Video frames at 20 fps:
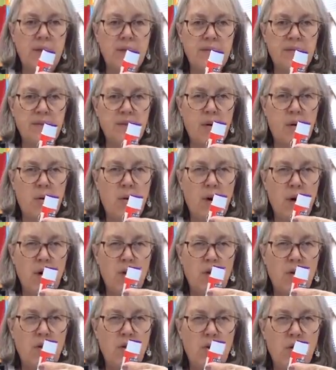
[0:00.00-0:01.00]
so
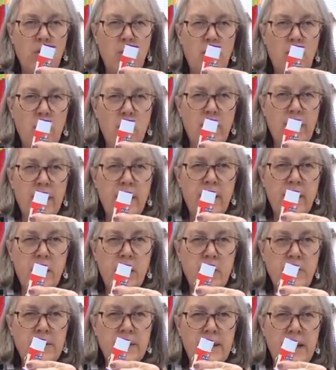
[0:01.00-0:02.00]
your glue can
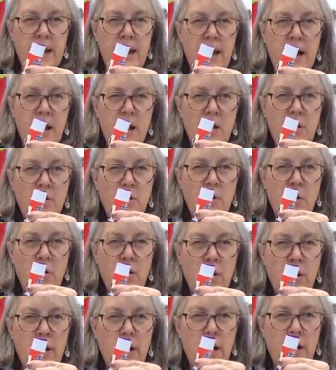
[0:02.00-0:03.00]
go down
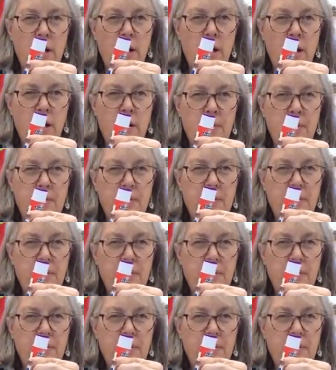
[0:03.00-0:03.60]
or up.